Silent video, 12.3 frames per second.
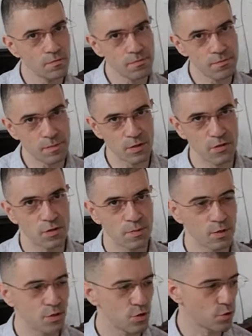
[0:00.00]
there's not
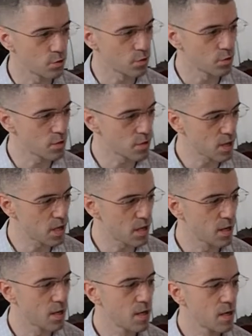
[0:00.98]
much you're doing to the skin.
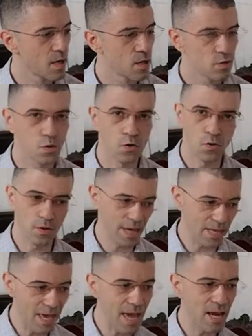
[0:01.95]
So
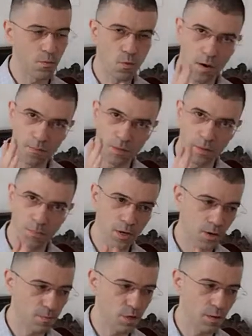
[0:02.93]
again, the point
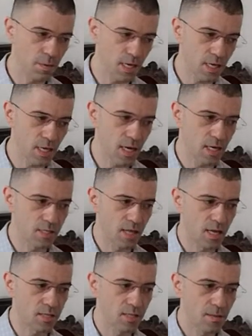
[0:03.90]
I'm trying to make here is
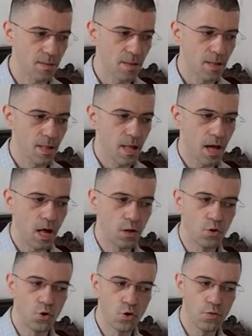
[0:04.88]
that
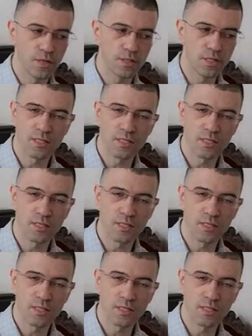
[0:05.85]
although this is